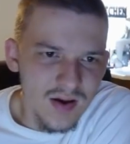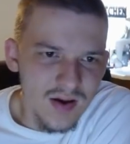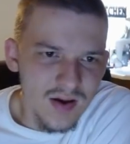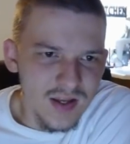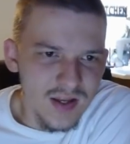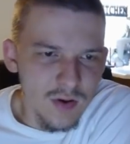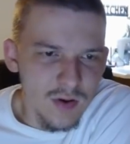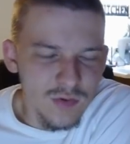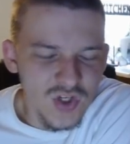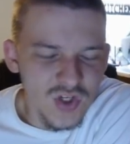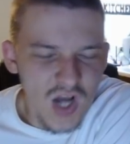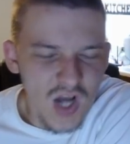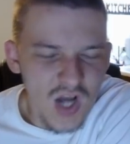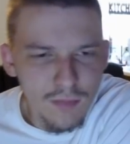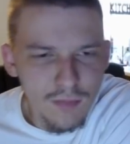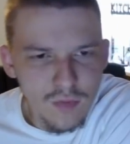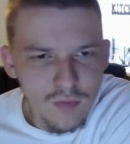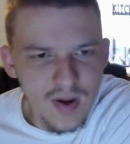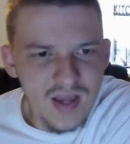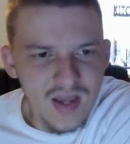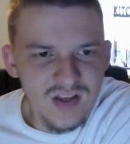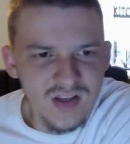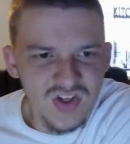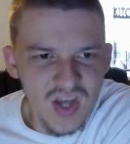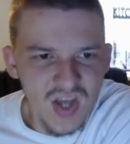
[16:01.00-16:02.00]
You know, Ja
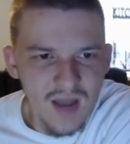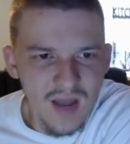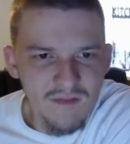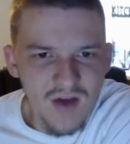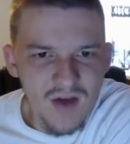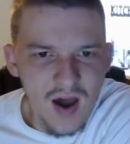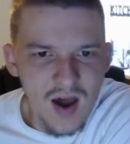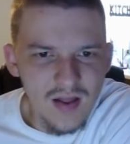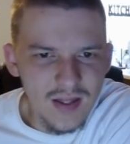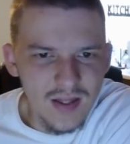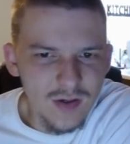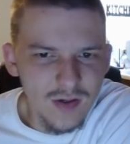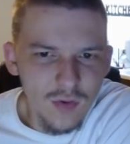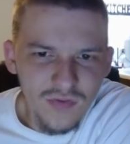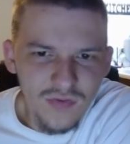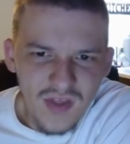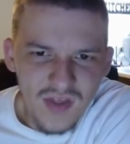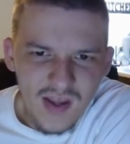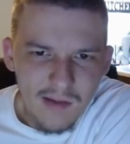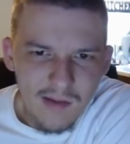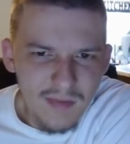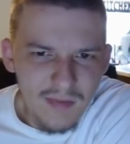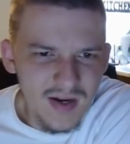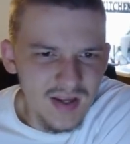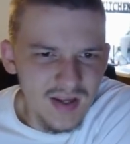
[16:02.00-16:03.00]
Morant and J Val, I don't
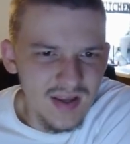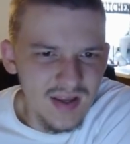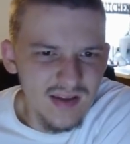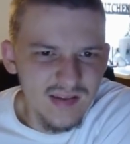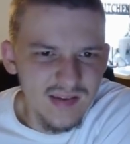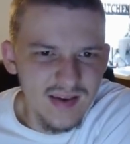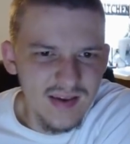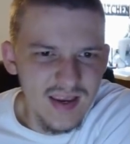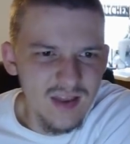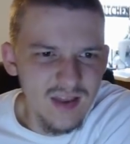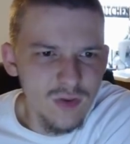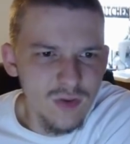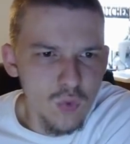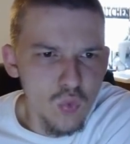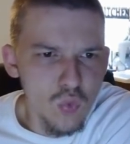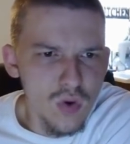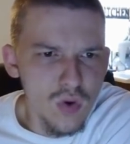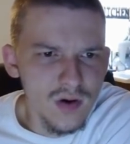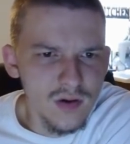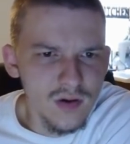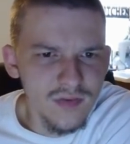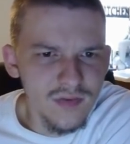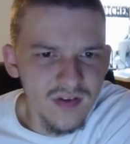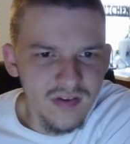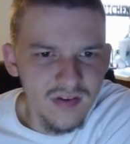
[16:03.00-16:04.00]
think I'm going to get to either
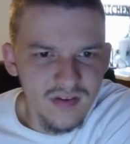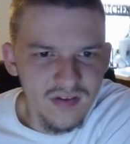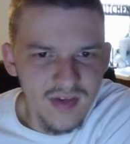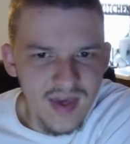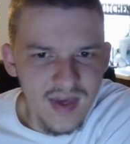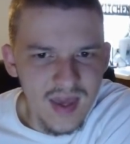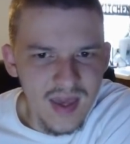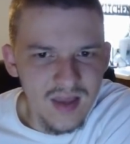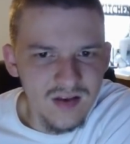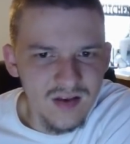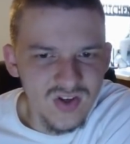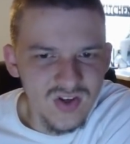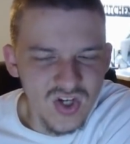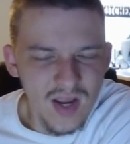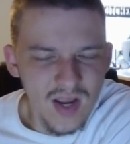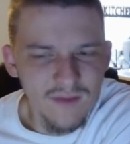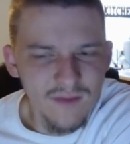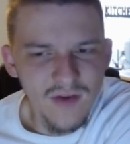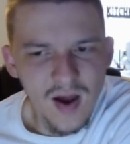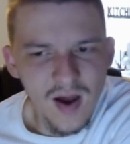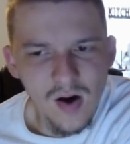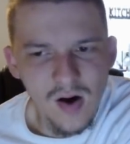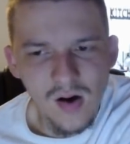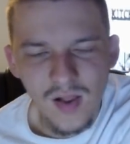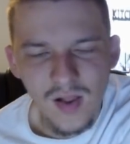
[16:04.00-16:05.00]
one on the slate. J
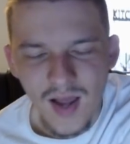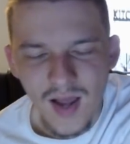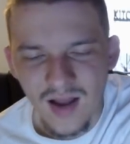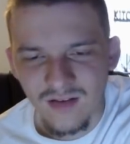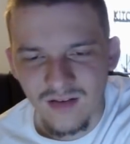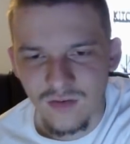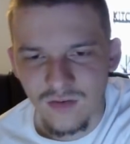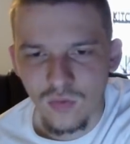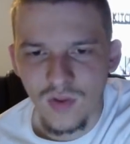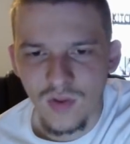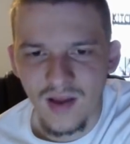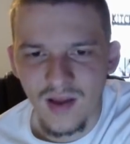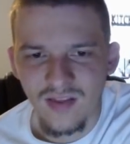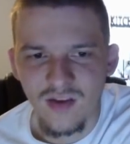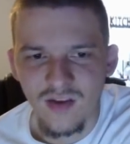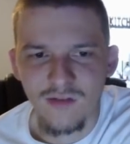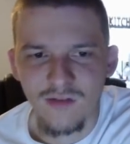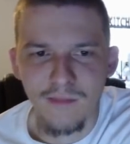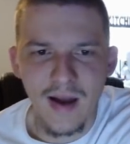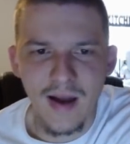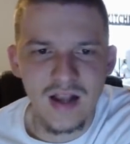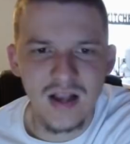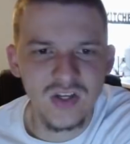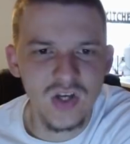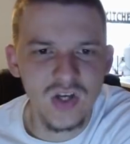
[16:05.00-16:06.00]
Val, I do like this
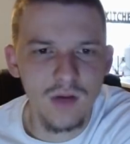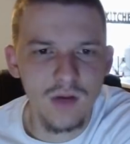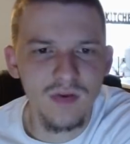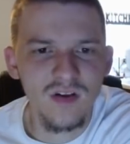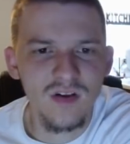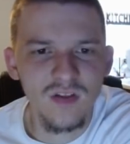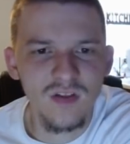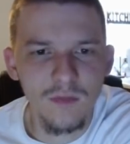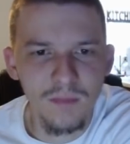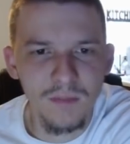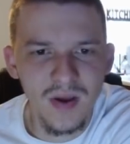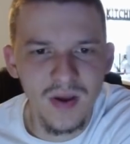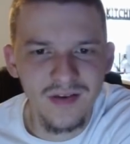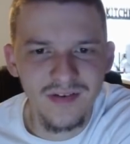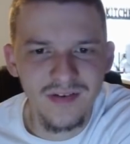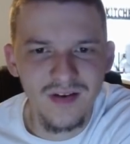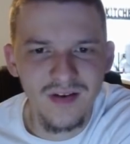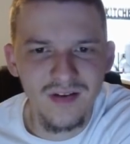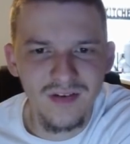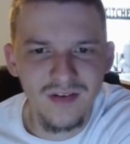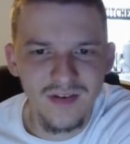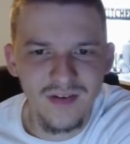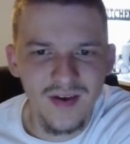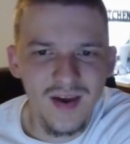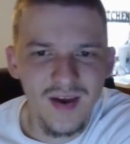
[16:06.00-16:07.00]
matchup against the
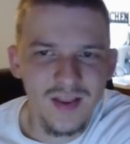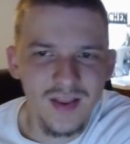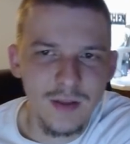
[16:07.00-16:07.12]
Pistons.